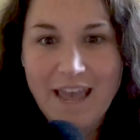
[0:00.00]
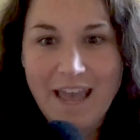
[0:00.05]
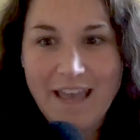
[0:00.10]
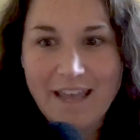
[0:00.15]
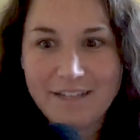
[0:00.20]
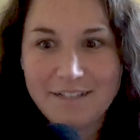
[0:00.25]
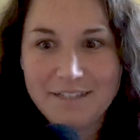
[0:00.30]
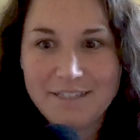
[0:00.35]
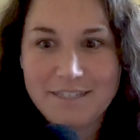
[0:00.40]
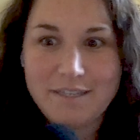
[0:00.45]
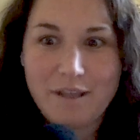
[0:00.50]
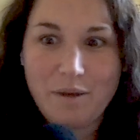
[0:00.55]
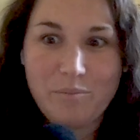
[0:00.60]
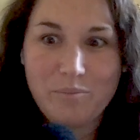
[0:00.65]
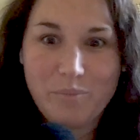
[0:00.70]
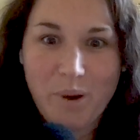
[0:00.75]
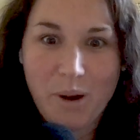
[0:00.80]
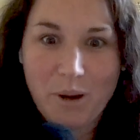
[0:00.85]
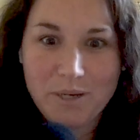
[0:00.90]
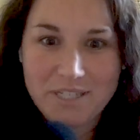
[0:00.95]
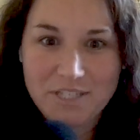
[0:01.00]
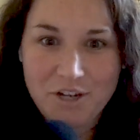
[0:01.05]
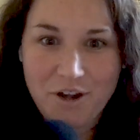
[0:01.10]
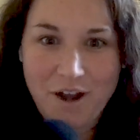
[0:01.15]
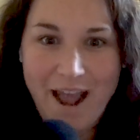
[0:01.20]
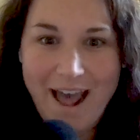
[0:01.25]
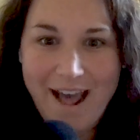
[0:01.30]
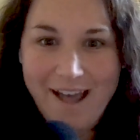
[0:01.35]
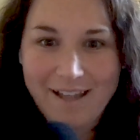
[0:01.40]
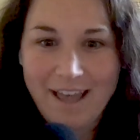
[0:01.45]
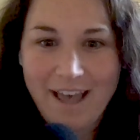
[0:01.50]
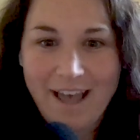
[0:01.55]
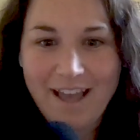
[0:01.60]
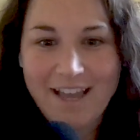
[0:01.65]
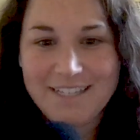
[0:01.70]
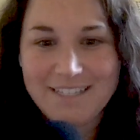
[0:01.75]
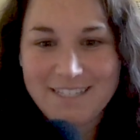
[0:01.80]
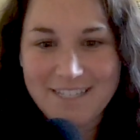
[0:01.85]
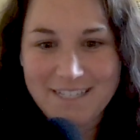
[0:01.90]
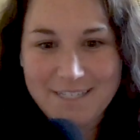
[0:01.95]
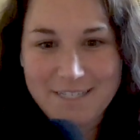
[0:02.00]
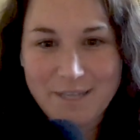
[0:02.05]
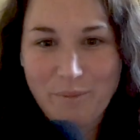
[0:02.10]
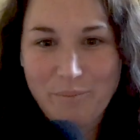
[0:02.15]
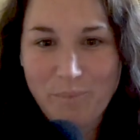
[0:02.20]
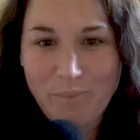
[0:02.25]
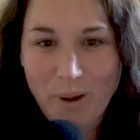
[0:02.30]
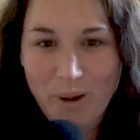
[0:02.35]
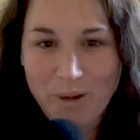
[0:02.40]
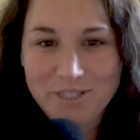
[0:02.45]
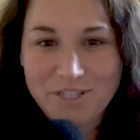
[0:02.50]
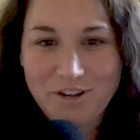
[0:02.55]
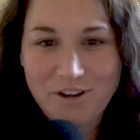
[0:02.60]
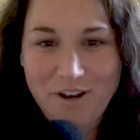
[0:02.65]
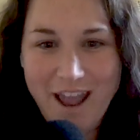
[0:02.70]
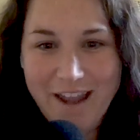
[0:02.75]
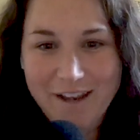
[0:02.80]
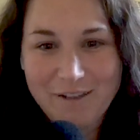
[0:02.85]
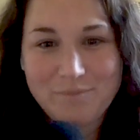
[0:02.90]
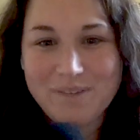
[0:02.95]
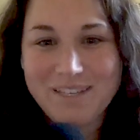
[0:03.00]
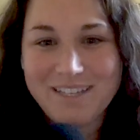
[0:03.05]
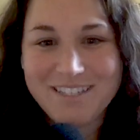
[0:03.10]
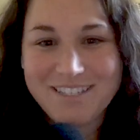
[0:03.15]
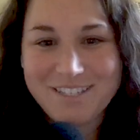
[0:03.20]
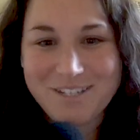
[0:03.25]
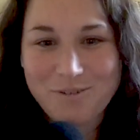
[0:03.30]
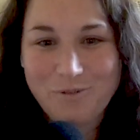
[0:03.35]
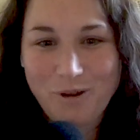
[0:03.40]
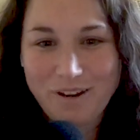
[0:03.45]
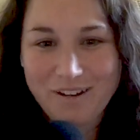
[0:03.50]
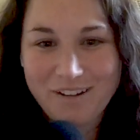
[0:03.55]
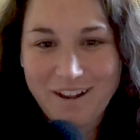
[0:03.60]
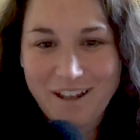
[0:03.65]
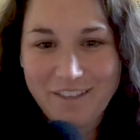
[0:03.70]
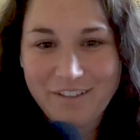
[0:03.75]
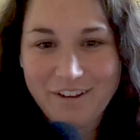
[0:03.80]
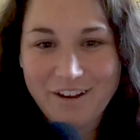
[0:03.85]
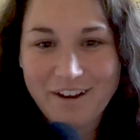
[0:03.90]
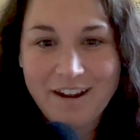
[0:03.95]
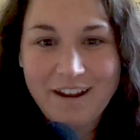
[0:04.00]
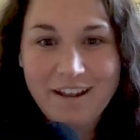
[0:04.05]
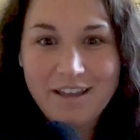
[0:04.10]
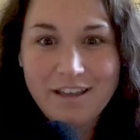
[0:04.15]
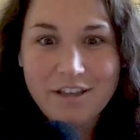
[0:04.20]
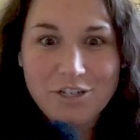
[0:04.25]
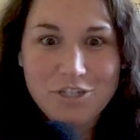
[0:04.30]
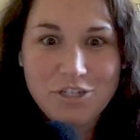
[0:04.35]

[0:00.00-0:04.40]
And some parts are allies and some parts are enemies to one another,